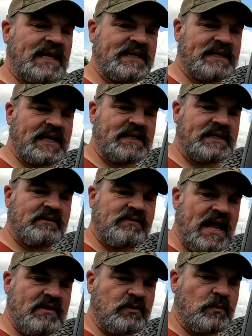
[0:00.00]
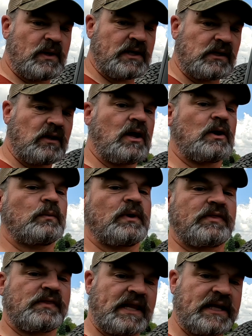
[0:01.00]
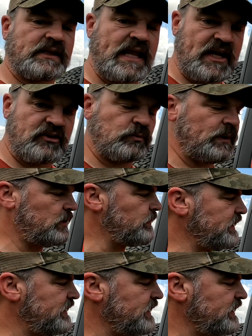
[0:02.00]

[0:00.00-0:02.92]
of like the idea of having one along with, like last week we